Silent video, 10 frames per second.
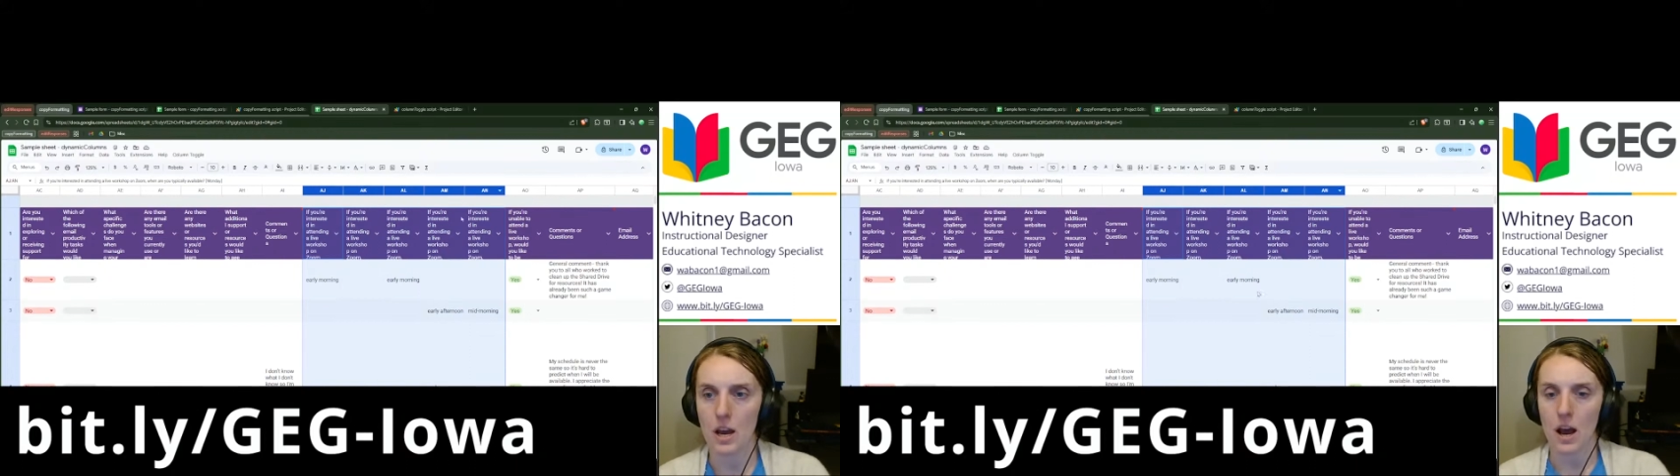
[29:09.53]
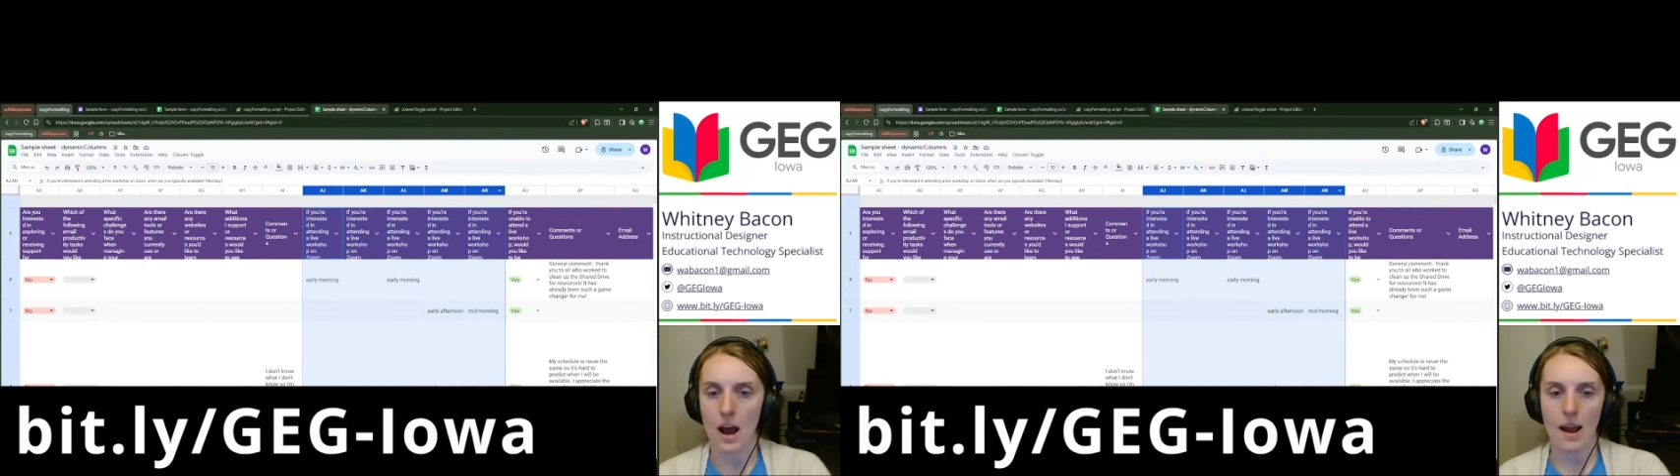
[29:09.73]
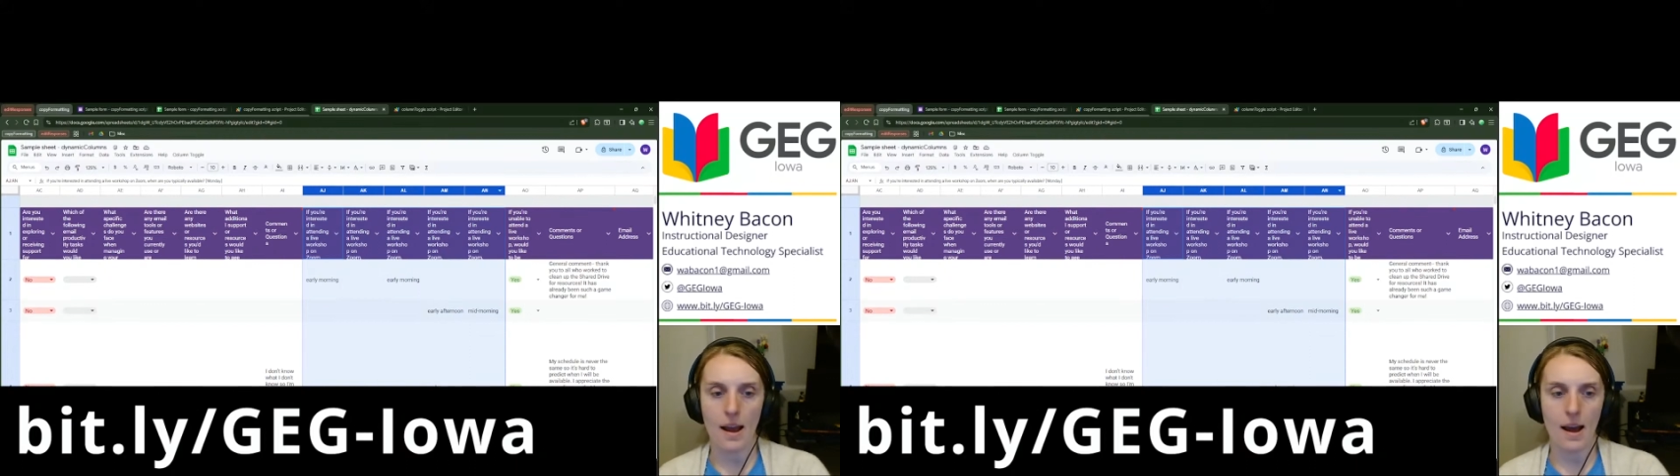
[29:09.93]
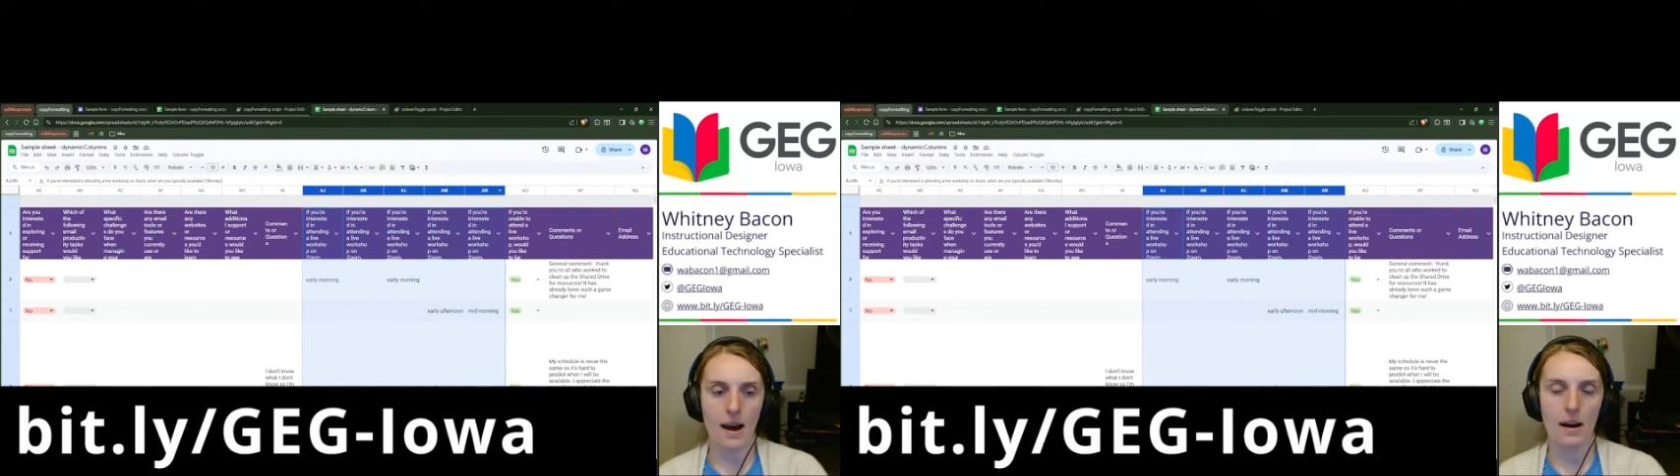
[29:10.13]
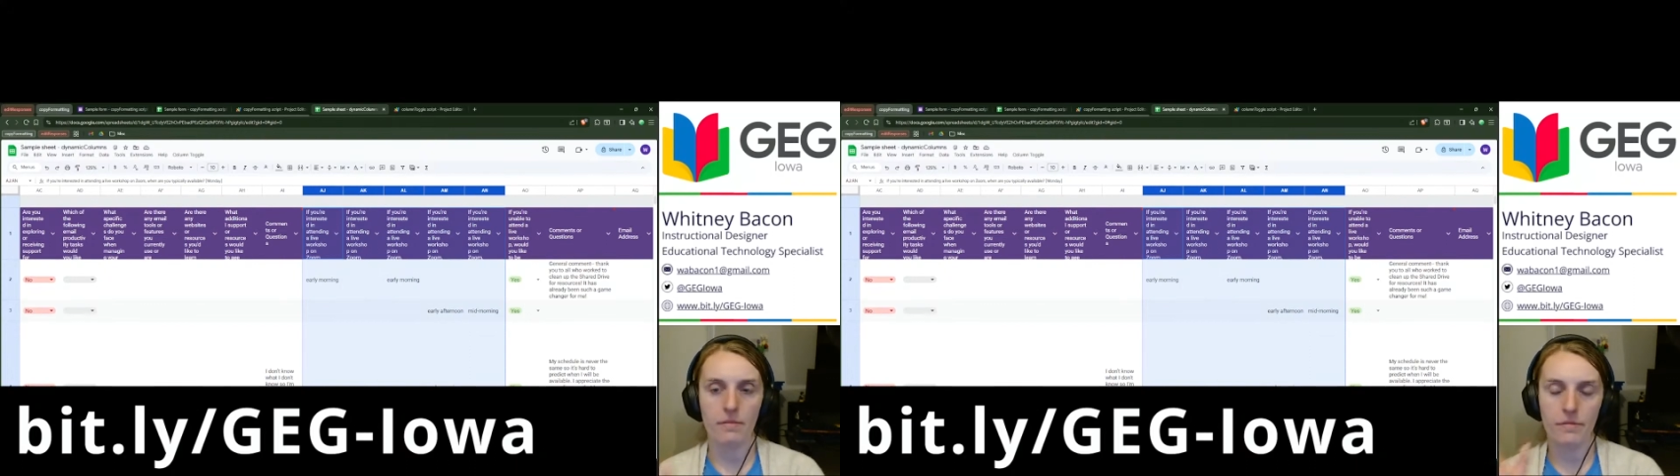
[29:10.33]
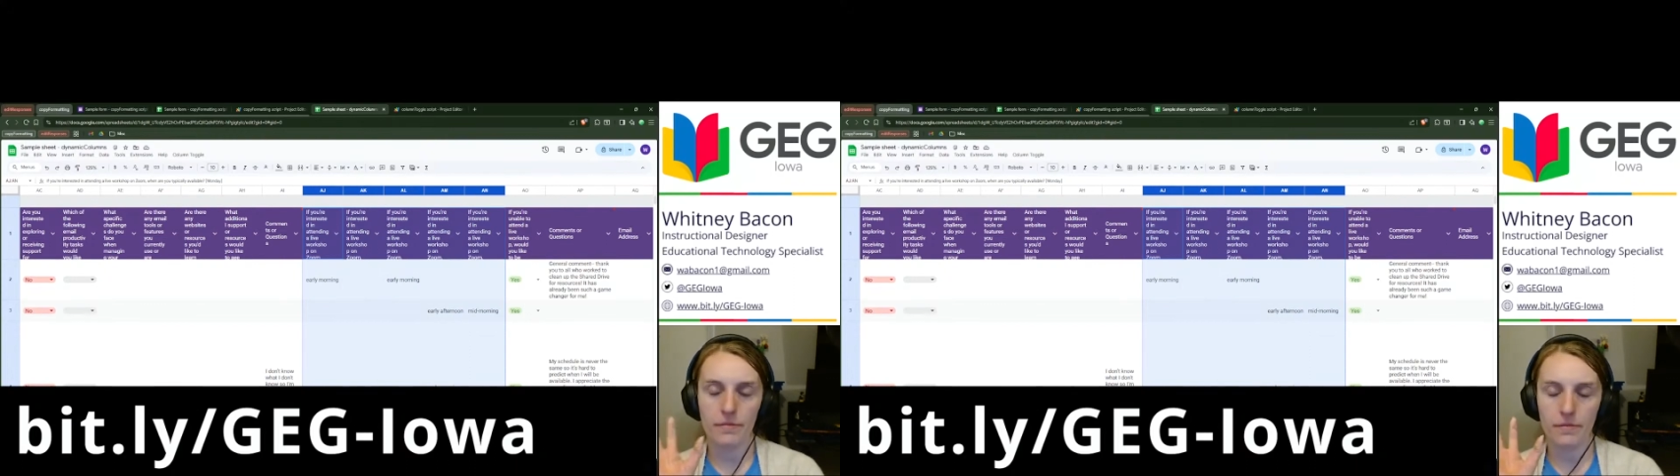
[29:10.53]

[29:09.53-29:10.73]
I have